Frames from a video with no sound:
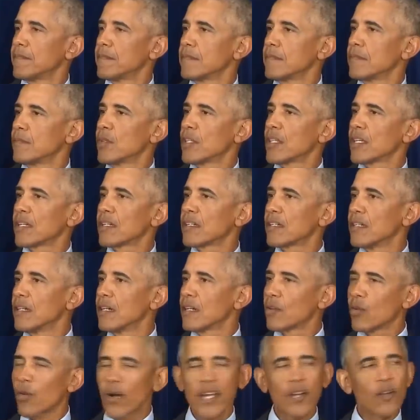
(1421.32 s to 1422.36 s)
with a, a
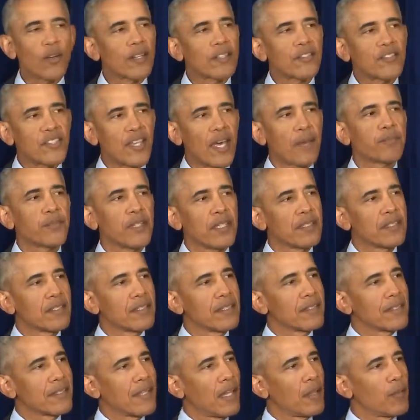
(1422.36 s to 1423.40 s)
greater acceptance and
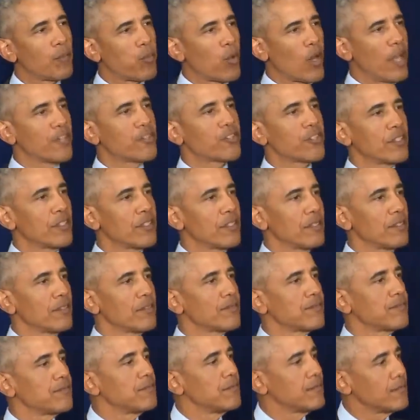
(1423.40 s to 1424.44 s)
celebration of
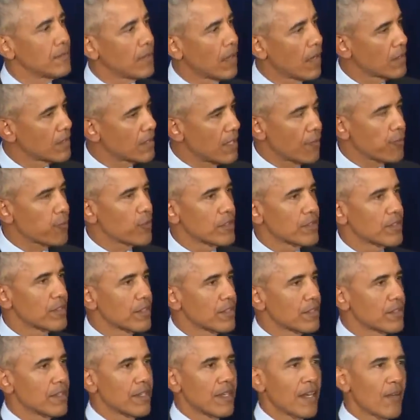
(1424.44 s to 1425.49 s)
our
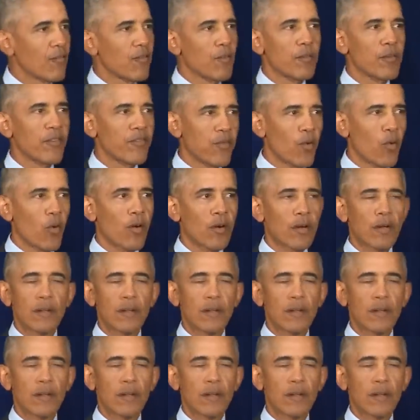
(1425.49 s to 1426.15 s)
differences than ever before,